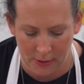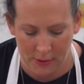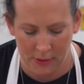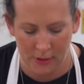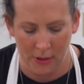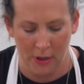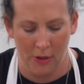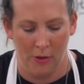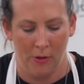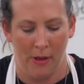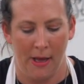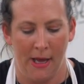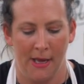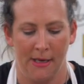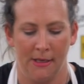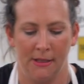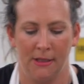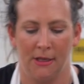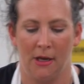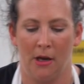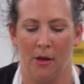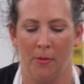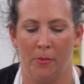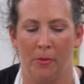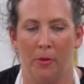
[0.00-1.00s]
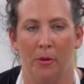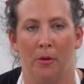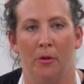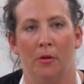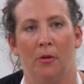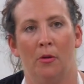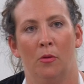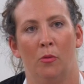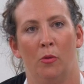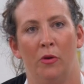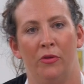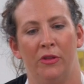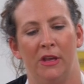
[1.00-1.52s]
So you'll end up
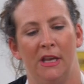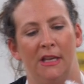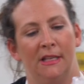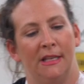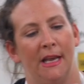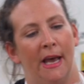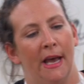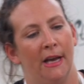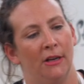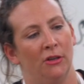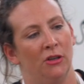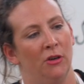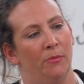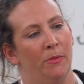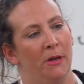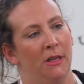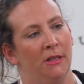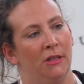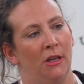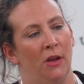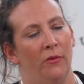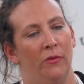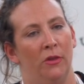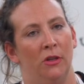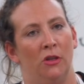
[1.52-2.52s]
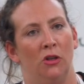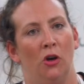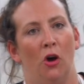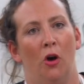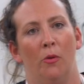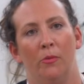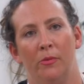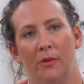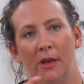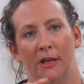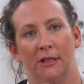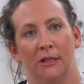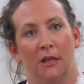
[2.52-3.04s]
with these extra bits over the
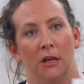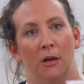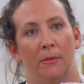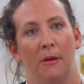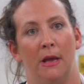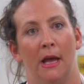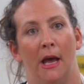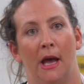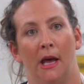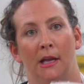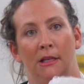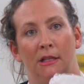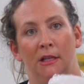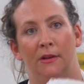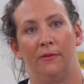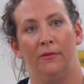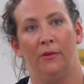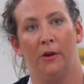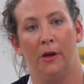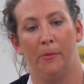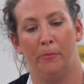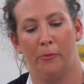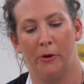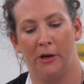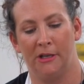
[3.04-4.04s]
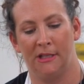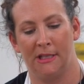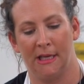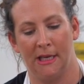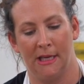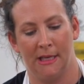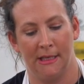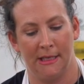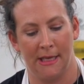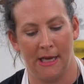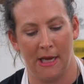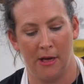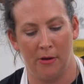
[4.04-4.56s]
top. That's going to be handy for
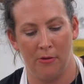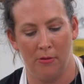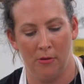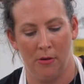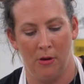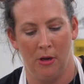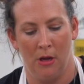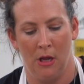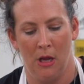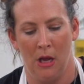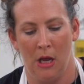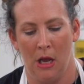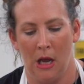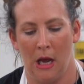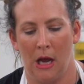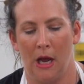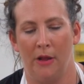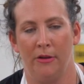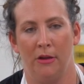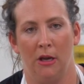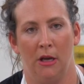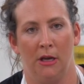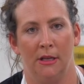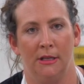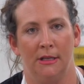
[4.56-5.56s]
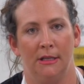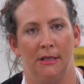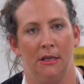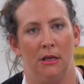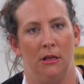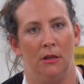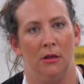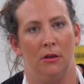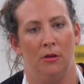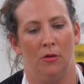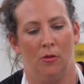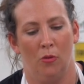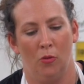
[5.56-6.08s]
pressing it down, and you can
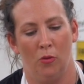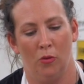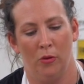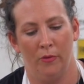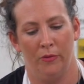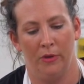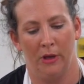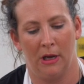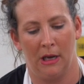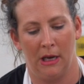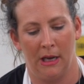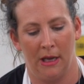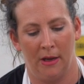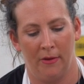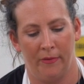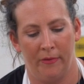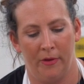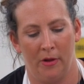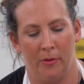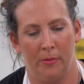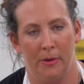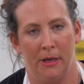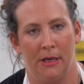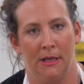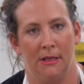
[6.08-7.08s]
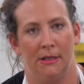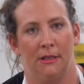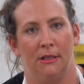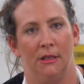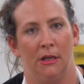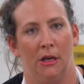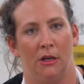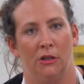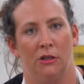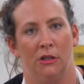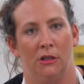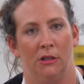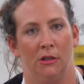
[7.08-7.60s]
see that all of the cling film is
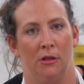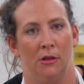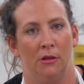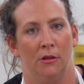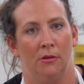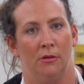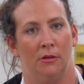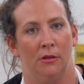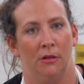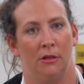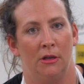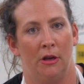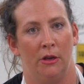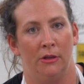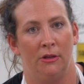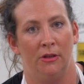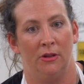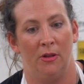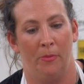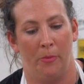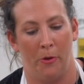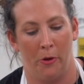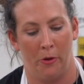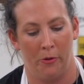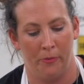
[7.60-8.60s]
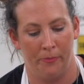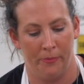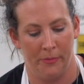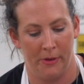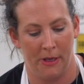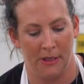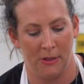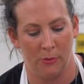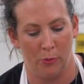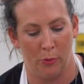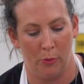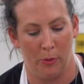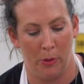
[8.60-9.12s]
touching the sides of the bowl, and
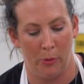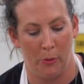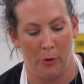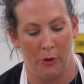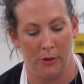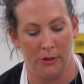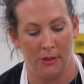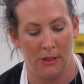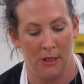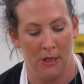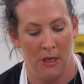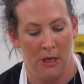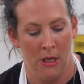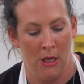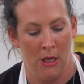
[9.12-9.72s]
that's what we want.